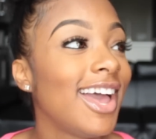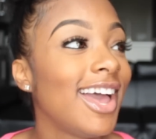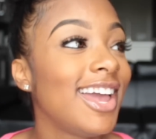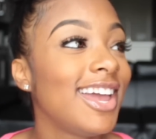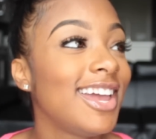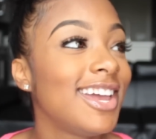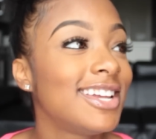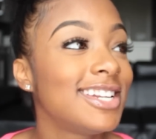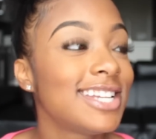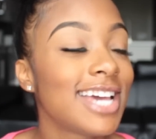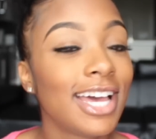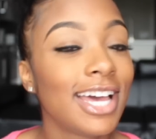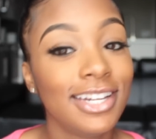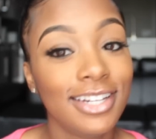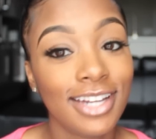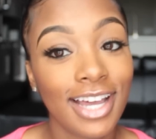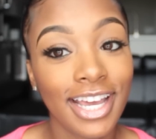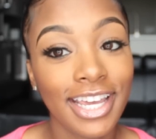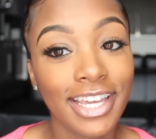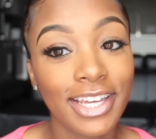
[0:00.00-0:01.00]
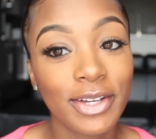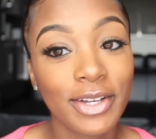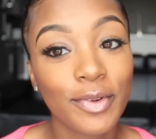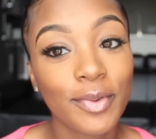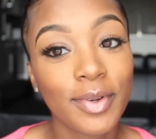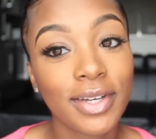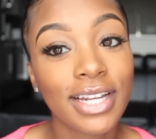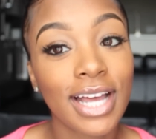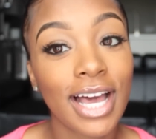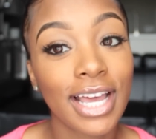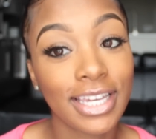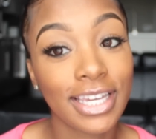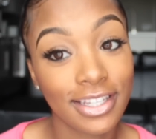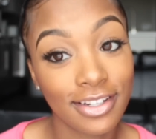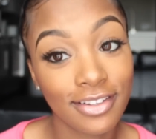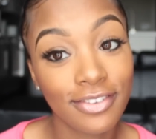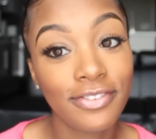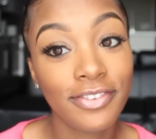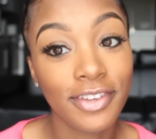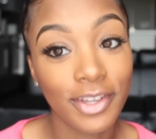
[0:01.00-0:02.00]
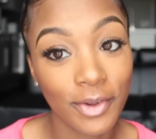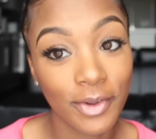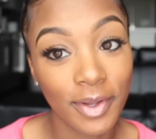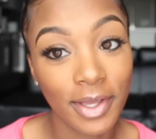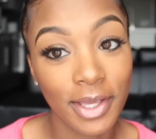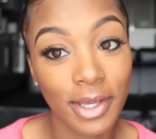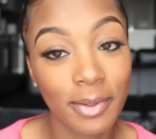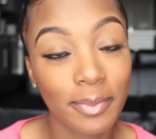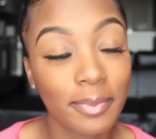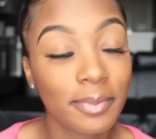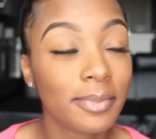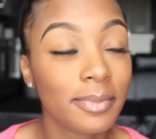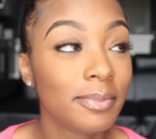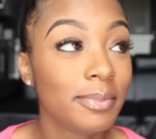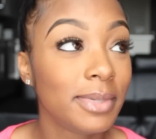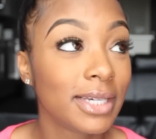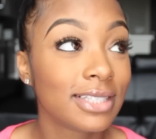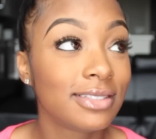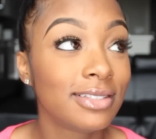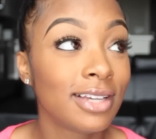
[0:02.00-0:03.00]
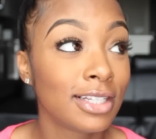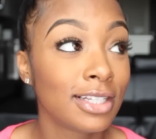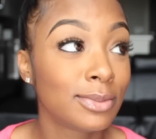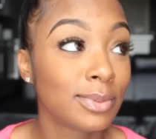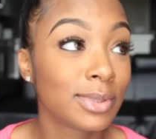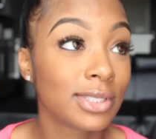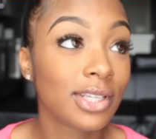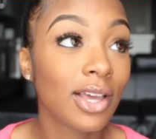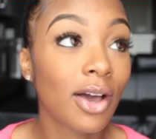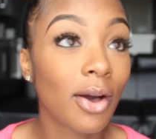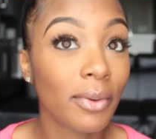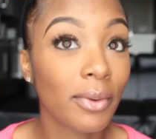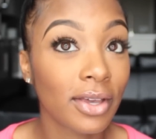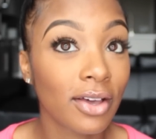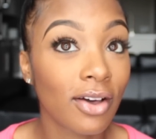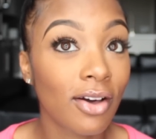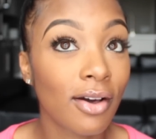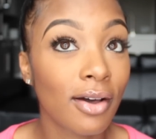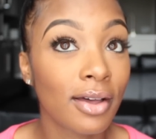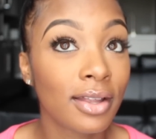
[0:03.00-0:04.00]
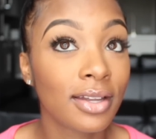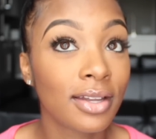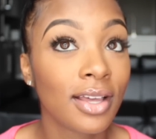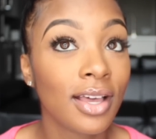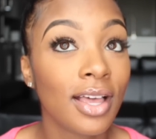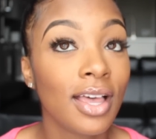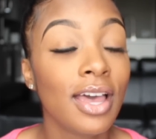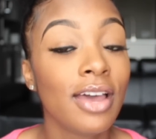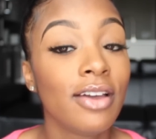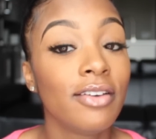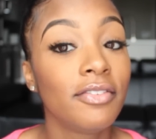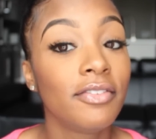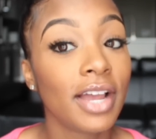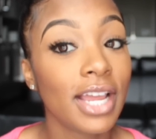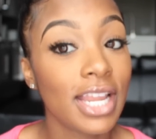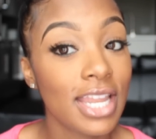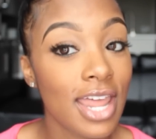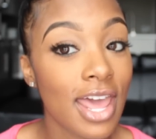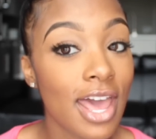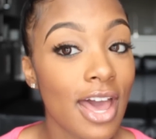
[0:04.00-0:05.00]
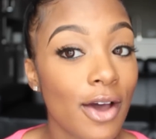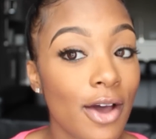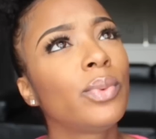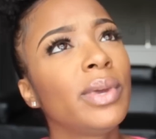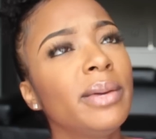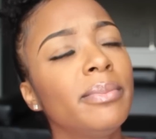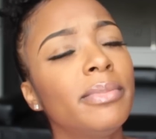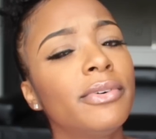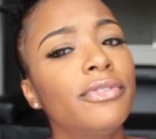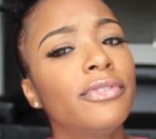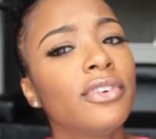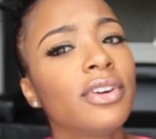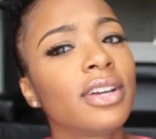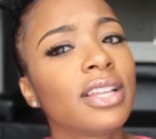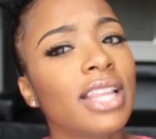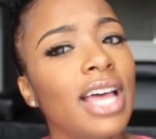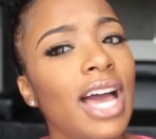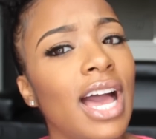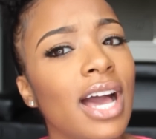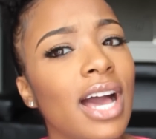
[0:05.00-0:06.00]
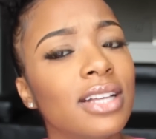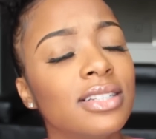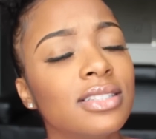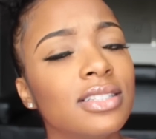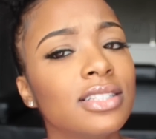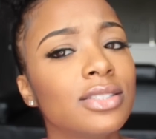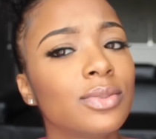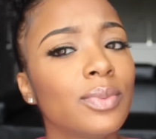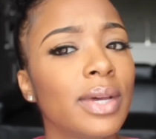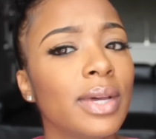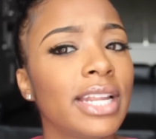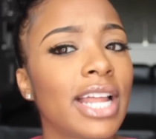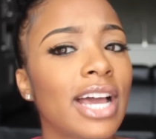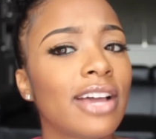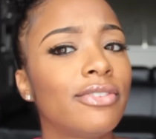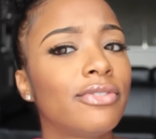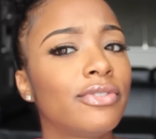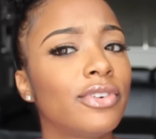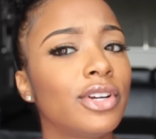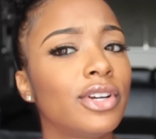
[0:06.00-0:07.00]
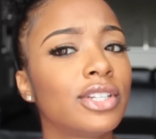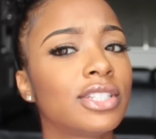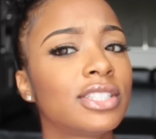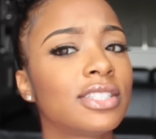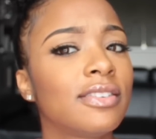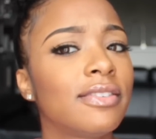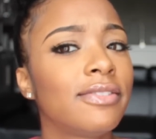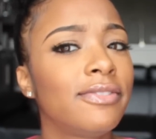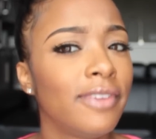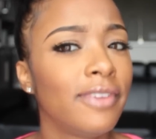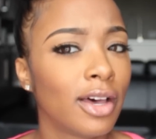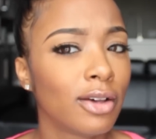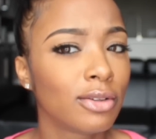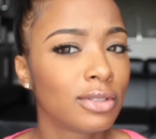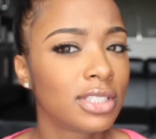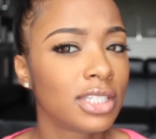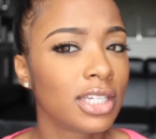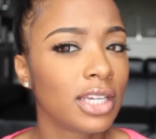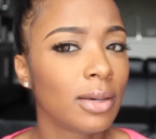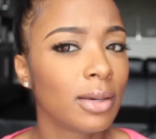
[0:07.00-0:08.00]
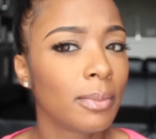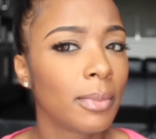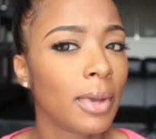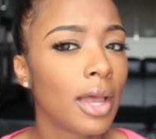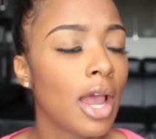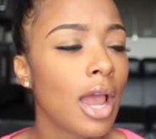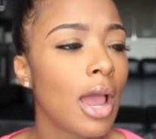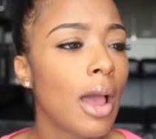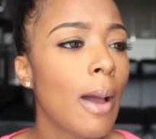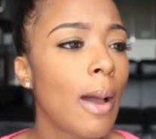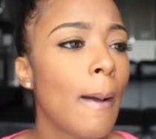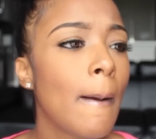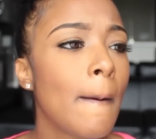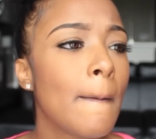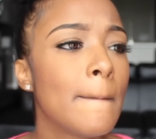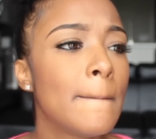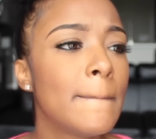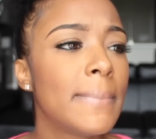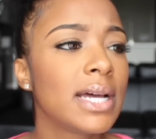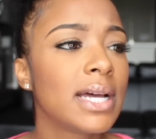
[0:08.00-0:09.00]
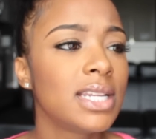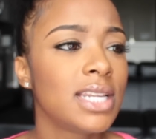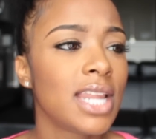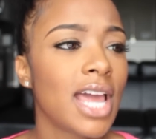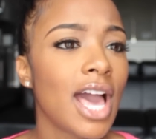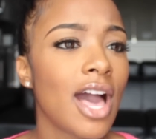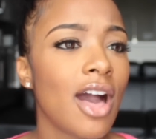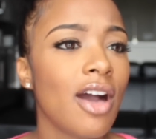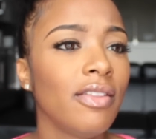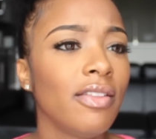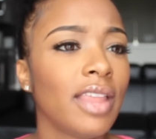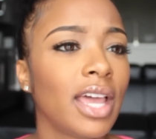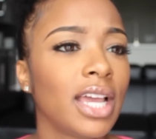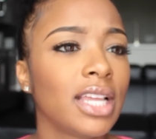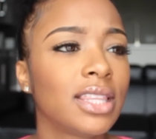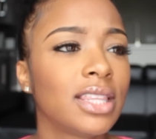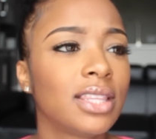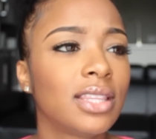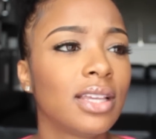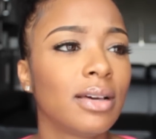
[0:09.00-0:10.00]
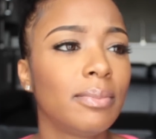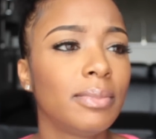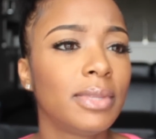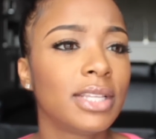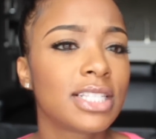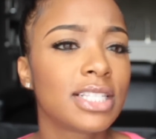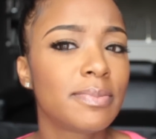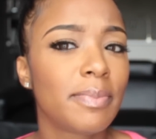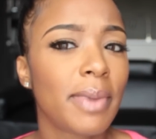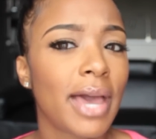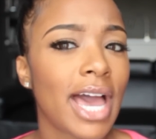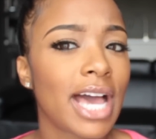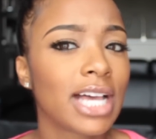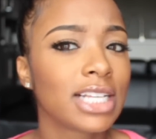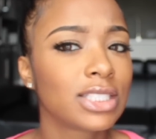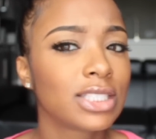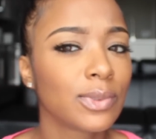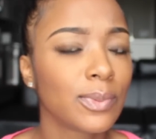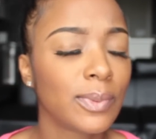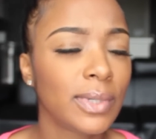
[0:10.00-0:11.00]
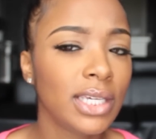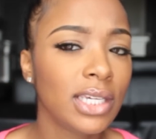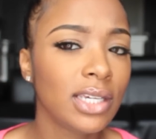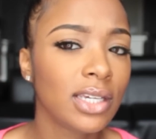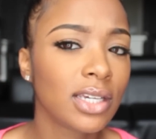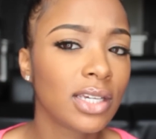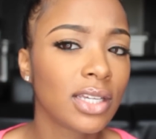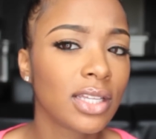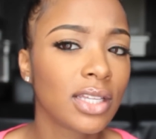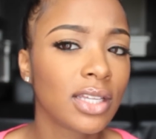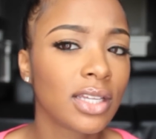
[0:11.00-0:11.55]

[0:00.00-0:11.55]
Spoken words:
and at night when I can feel him, because that's what's going on right now. The week before last is when I first felt him, but now, like this past week,